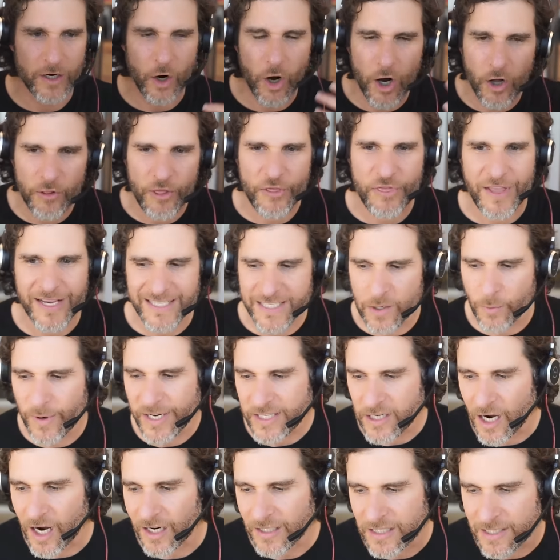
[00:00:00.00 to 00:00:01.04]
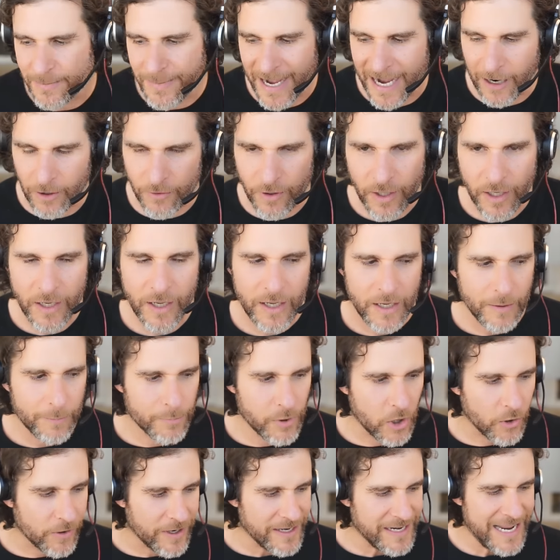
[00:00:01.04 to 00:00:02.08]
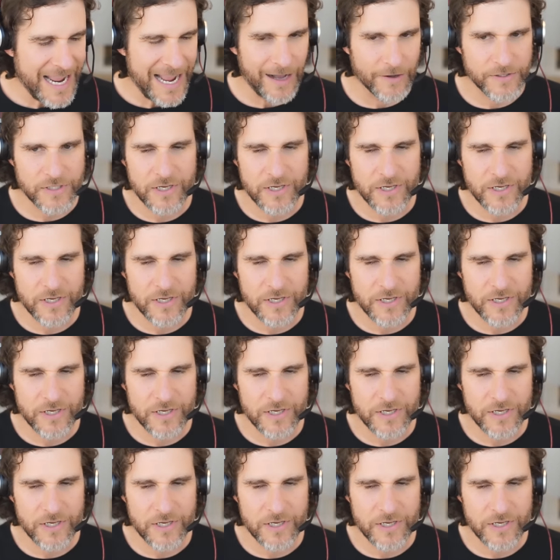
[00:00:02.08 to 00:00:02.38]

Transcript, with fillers: All the things that we talked about broken down.